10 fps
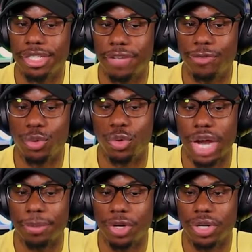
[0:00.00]
That fool
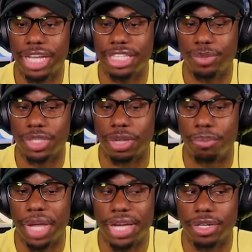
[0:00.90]
grabbed her like she was a
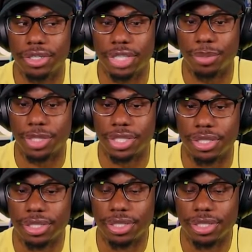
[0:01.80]
mutt or something.